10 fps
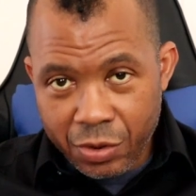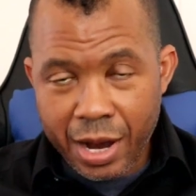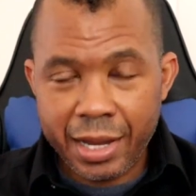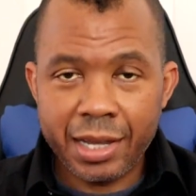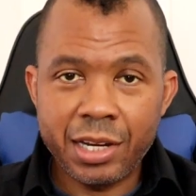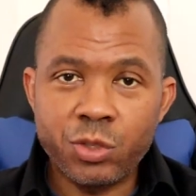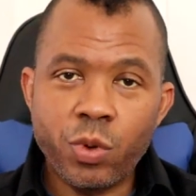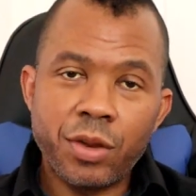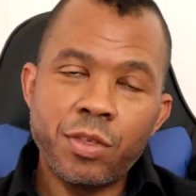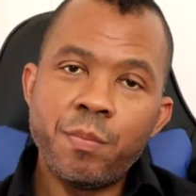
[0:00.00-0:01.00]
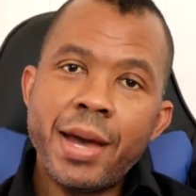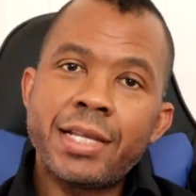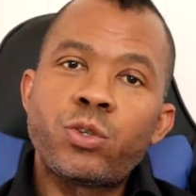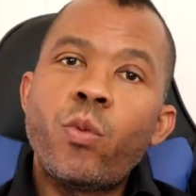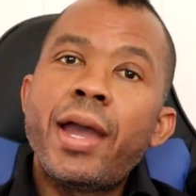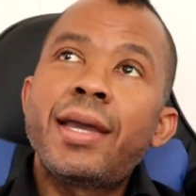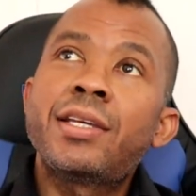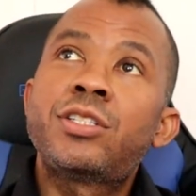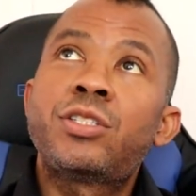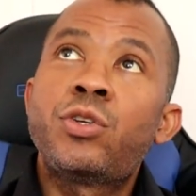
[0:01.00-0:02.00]
Right? It is one of the best
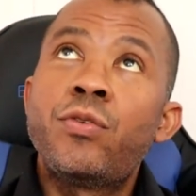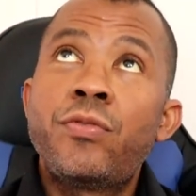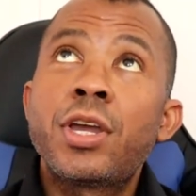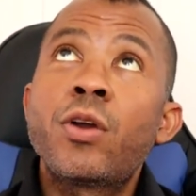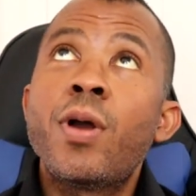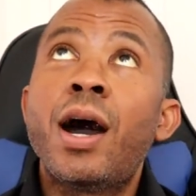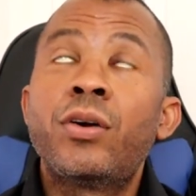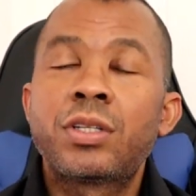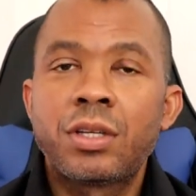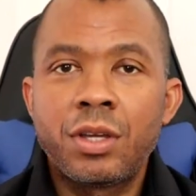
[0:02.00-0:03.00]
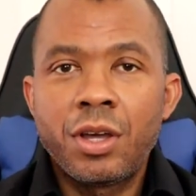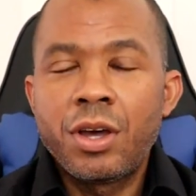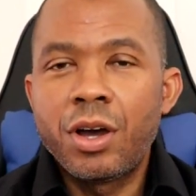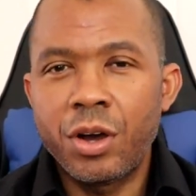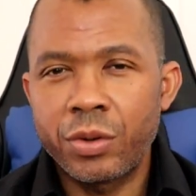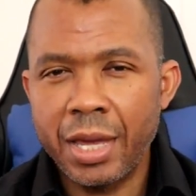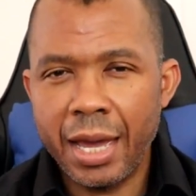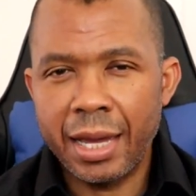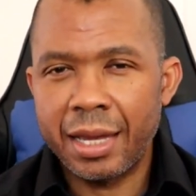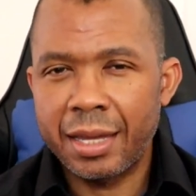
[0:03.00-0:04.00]
ways to figure out,
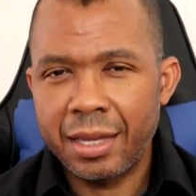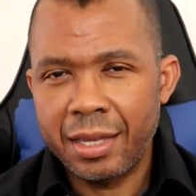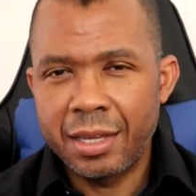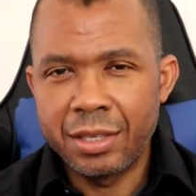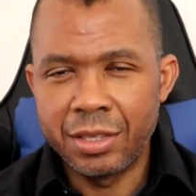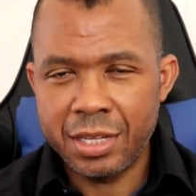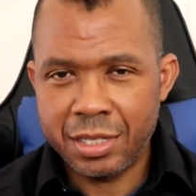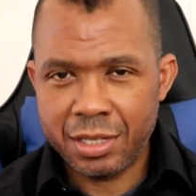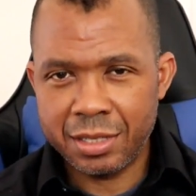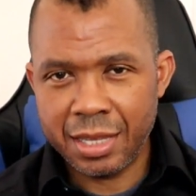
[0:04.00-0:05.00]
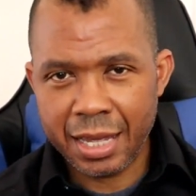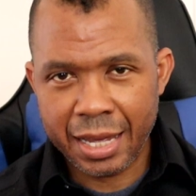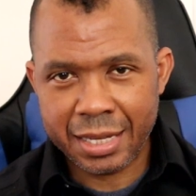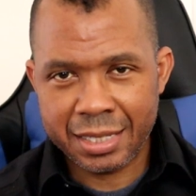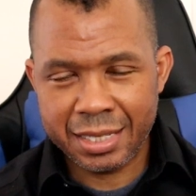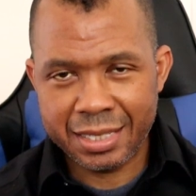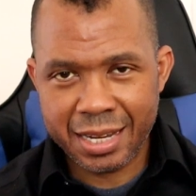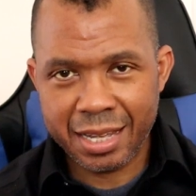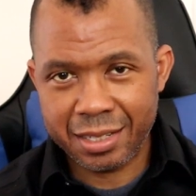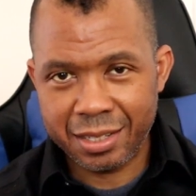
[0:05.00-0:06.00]
okay, this is the
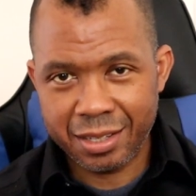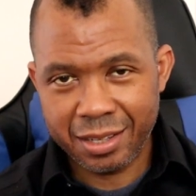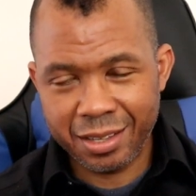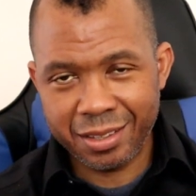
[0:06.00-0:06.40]
extent.